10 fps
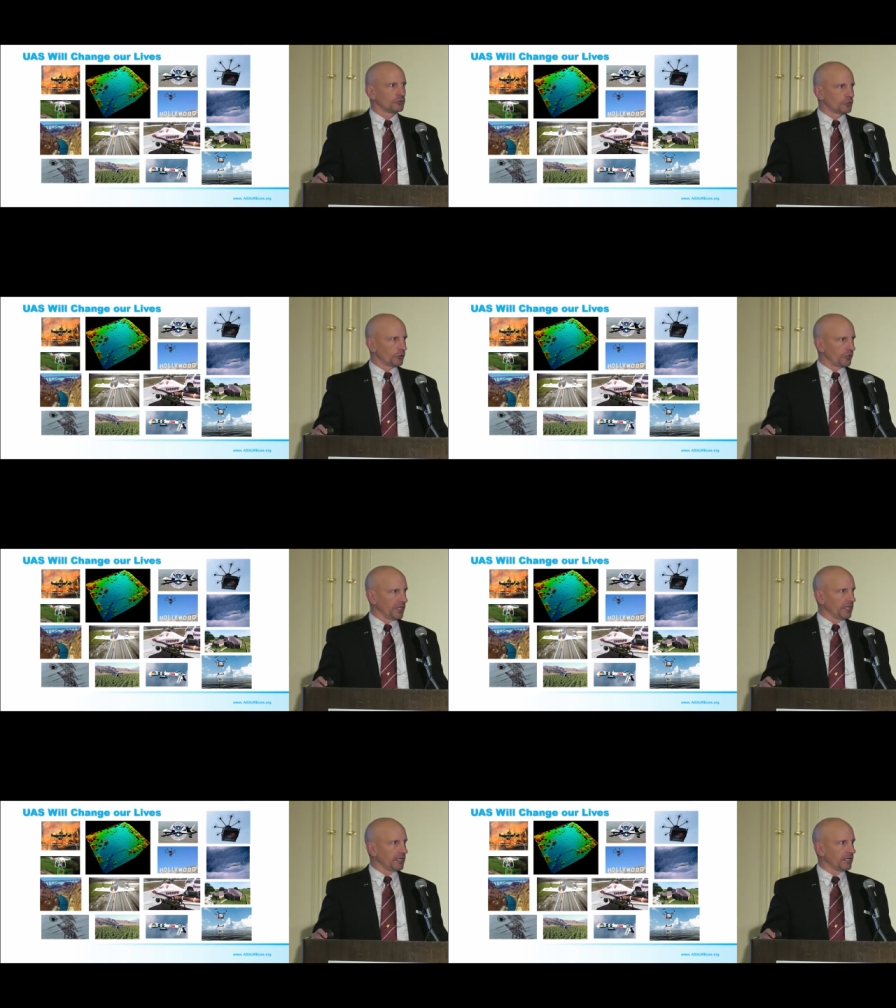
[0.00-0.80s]

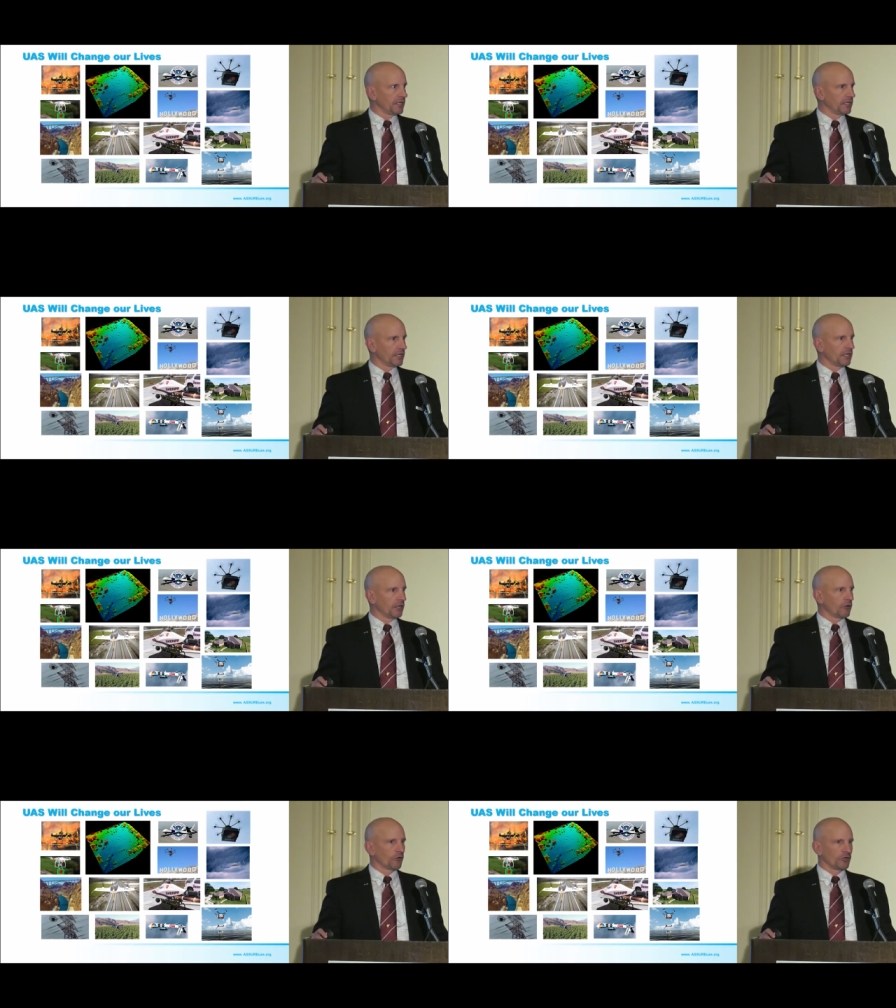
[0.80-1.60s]
dirty,
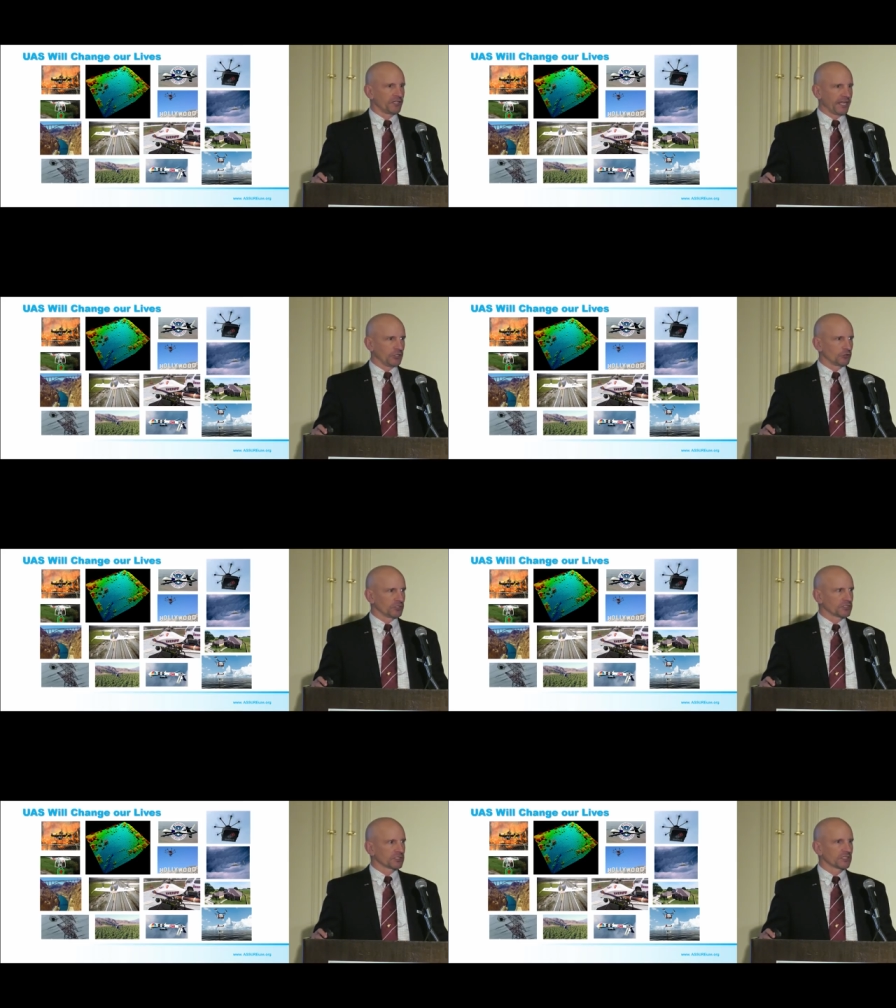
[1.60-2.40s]
or
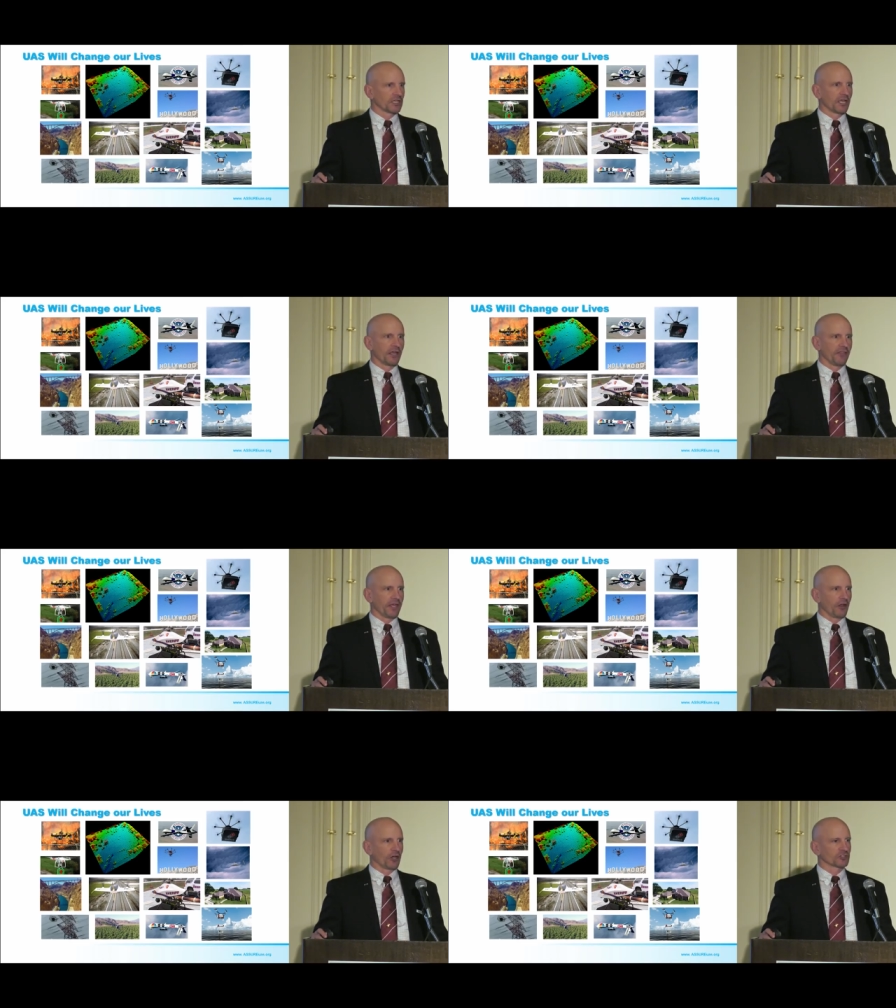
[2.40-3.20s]
dangerous, and
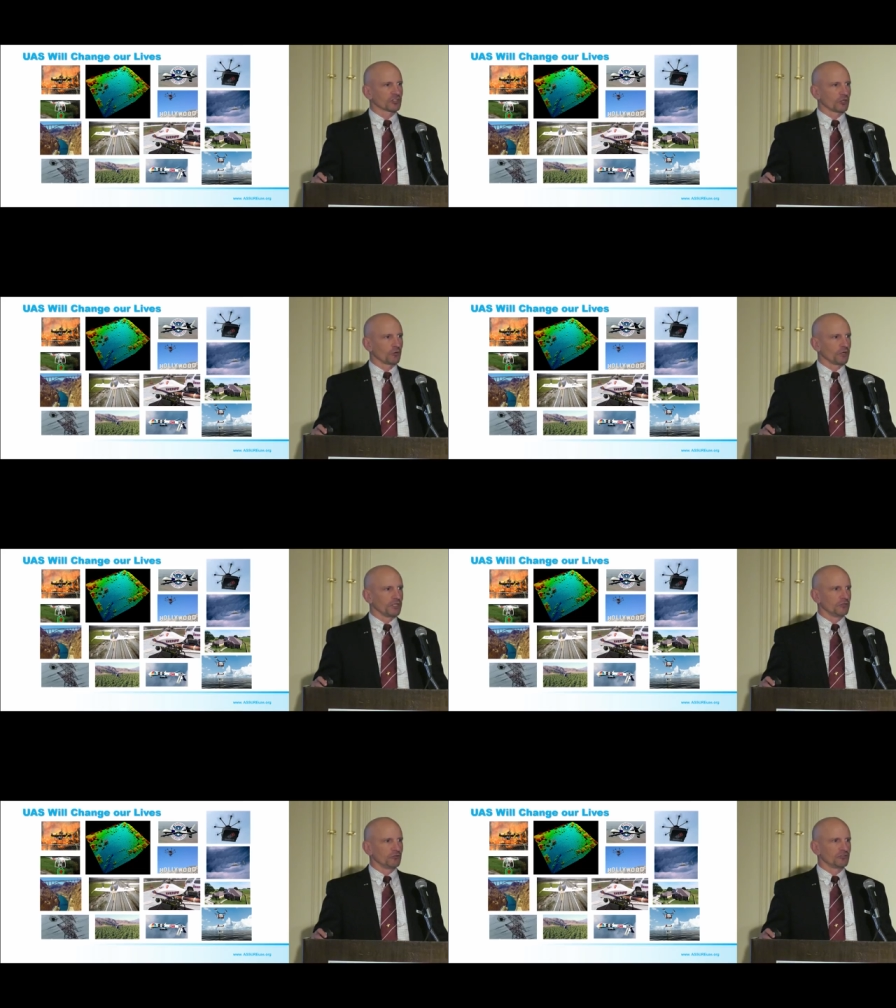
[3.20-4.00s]
then also we
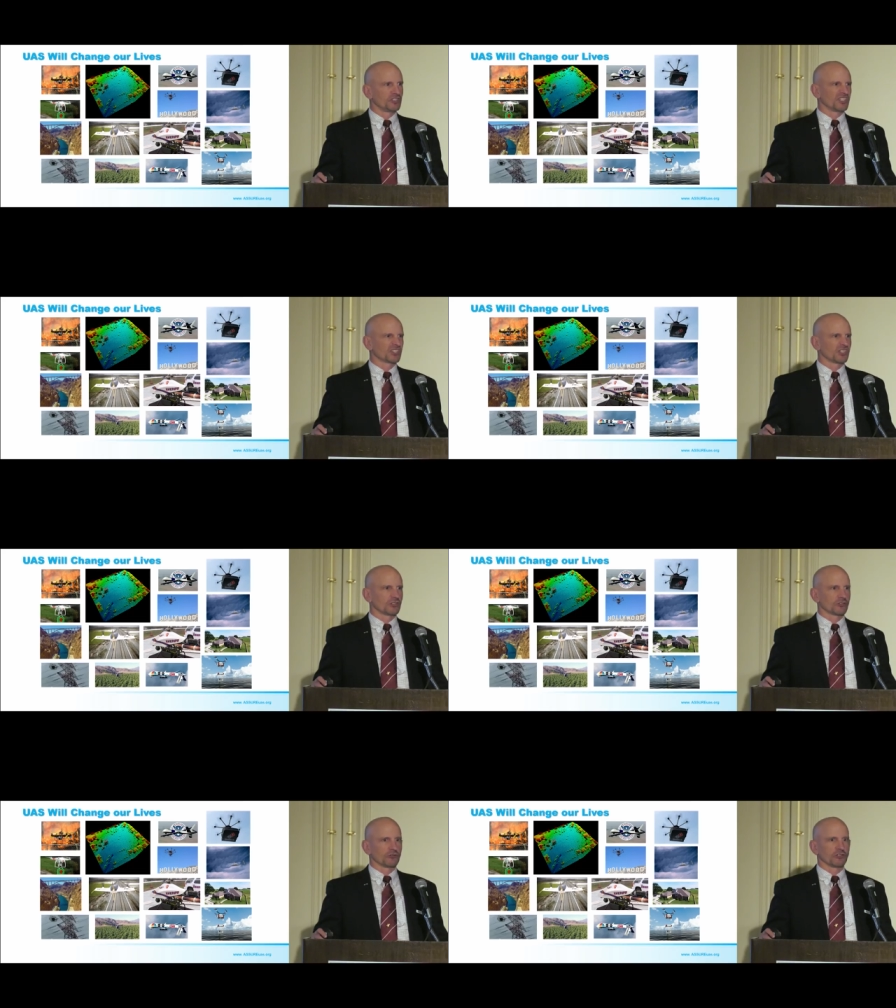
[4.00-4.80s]
use
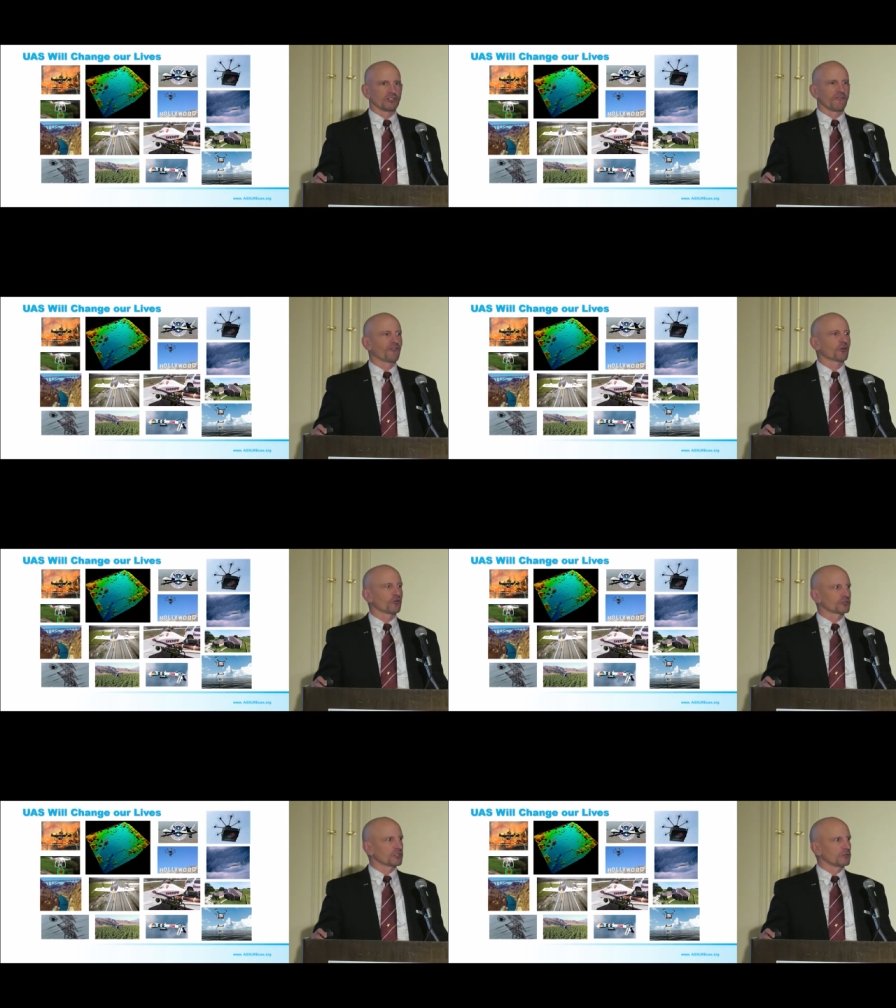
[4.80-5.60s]
distance or
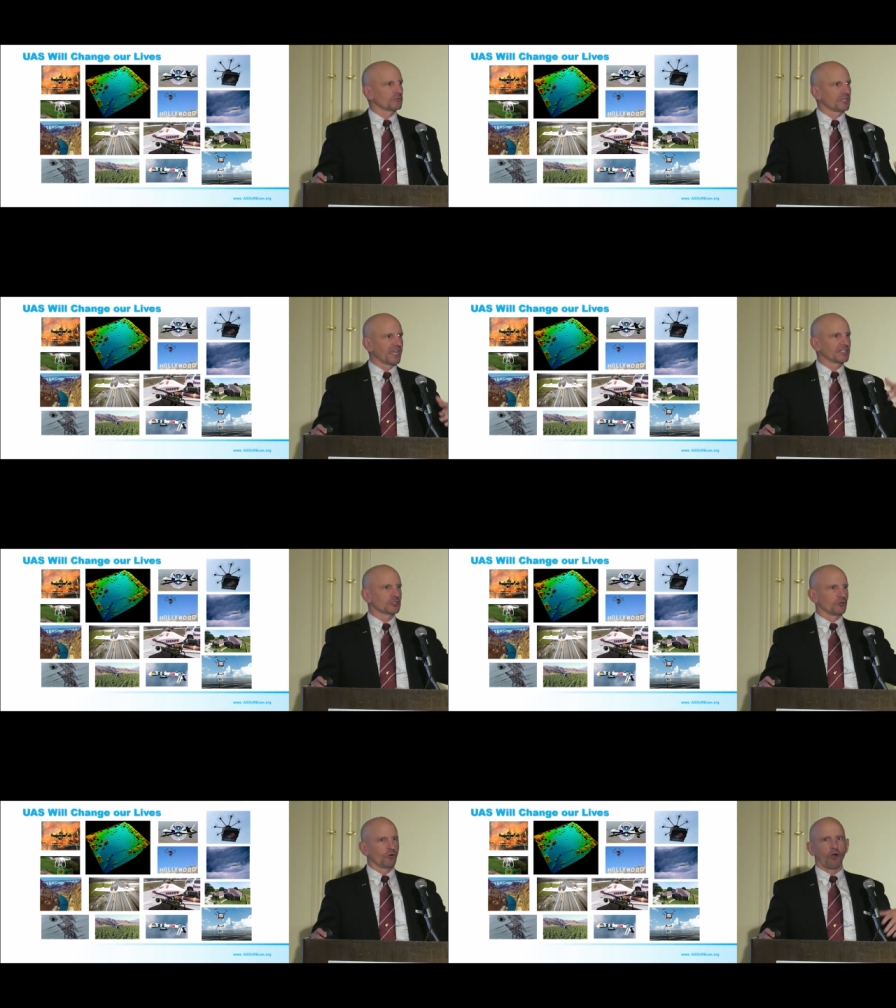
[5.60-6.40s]
difficult to get
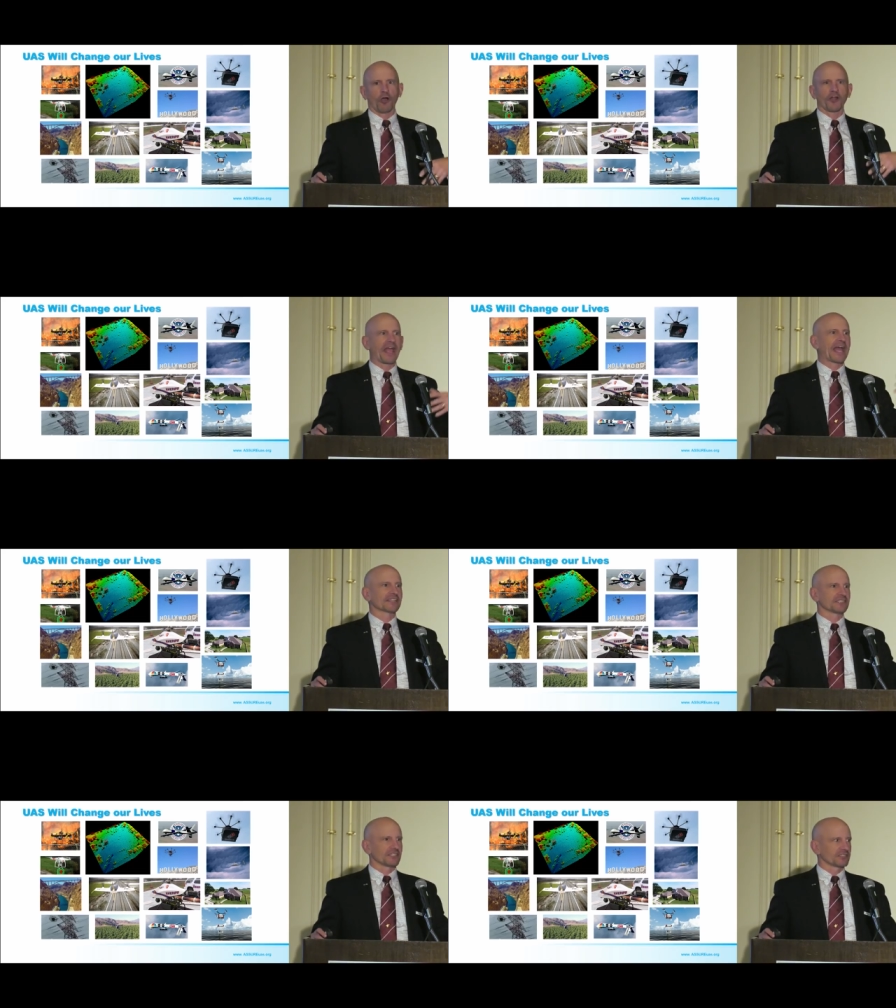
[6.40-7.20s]
to, hard
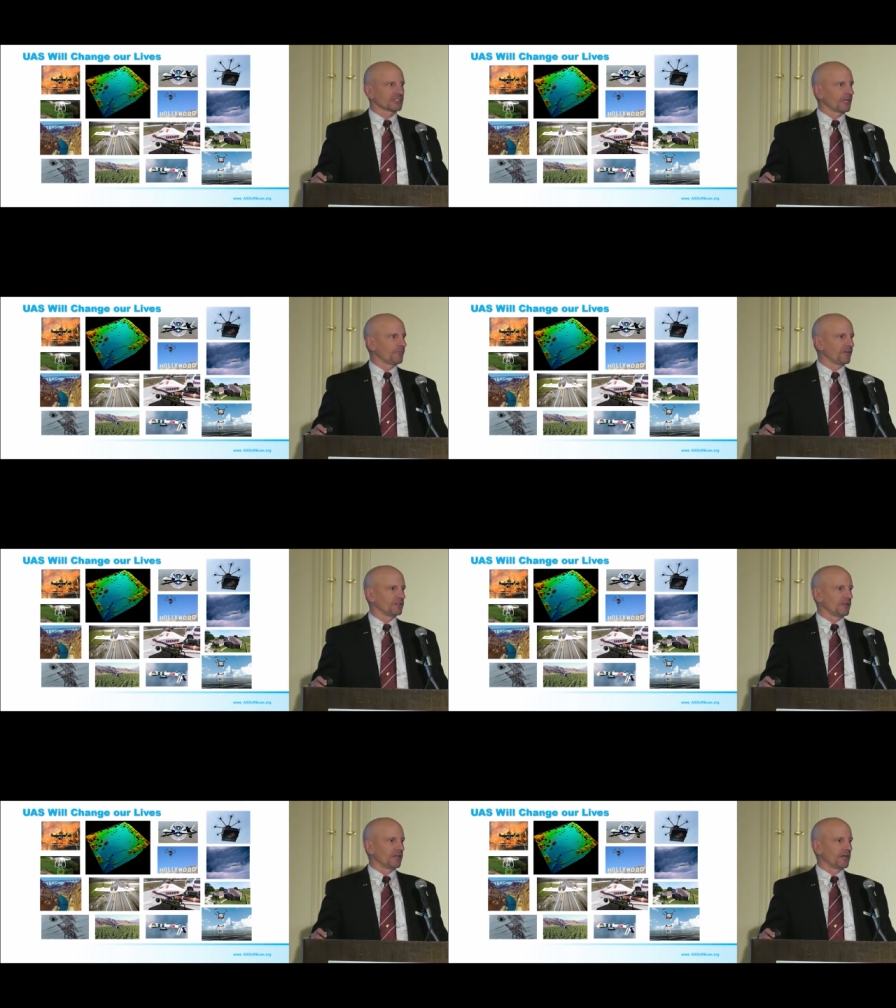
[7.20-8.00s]
access type
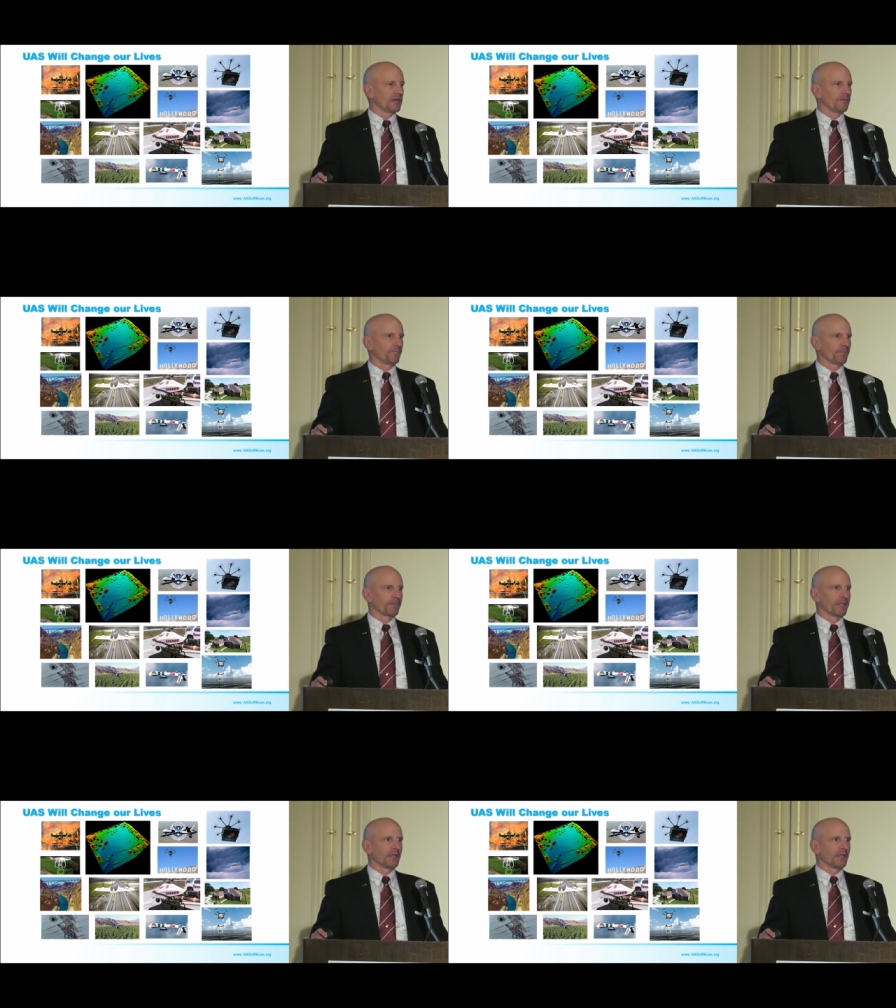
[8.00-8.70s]
in, um,